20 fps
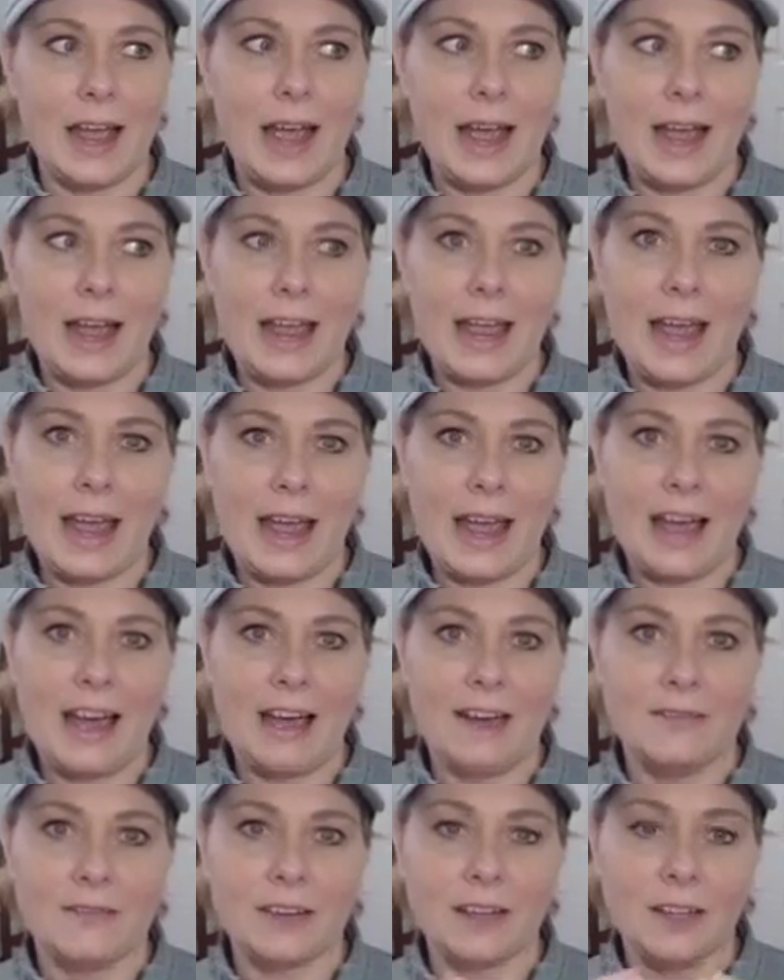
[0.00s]
I
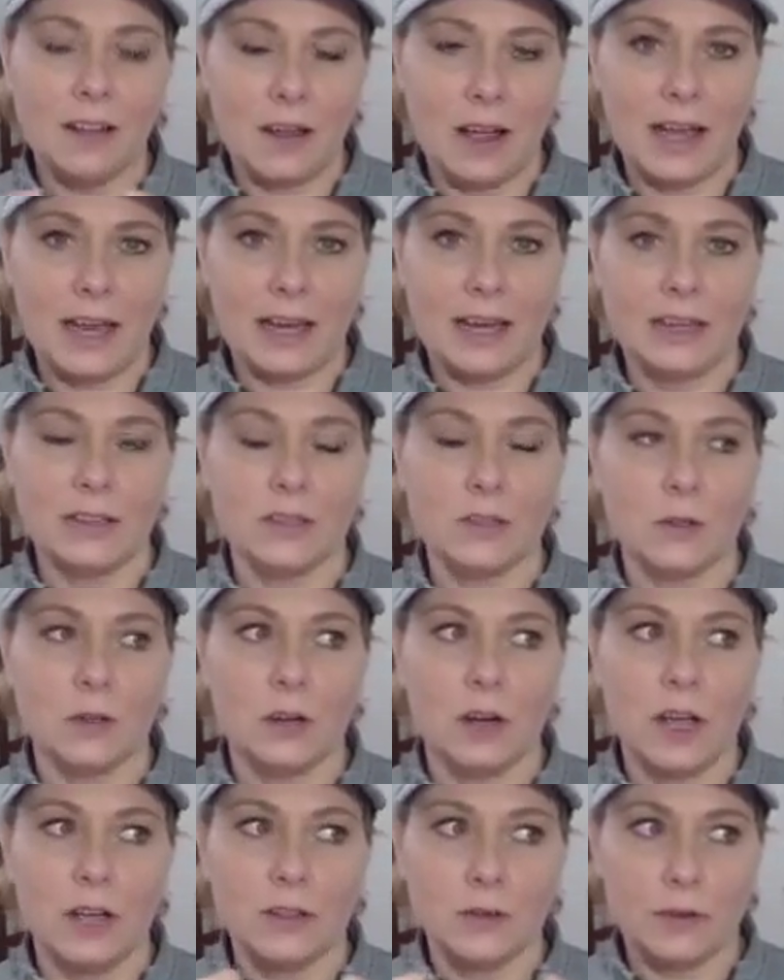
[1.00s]
have clients or
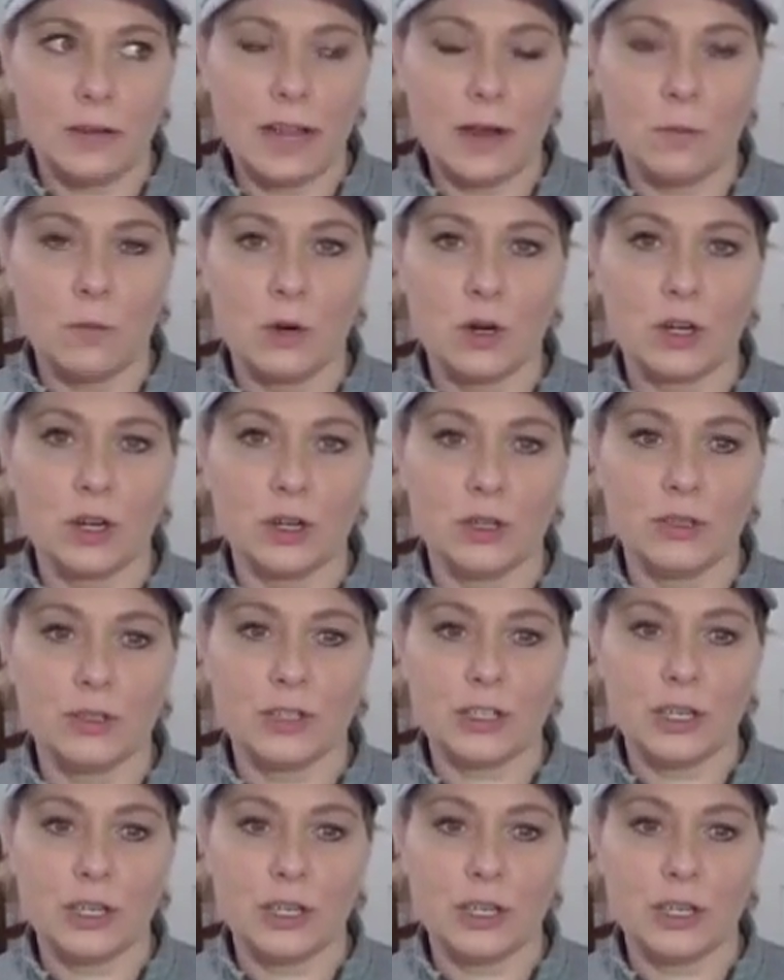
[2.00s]
other networkers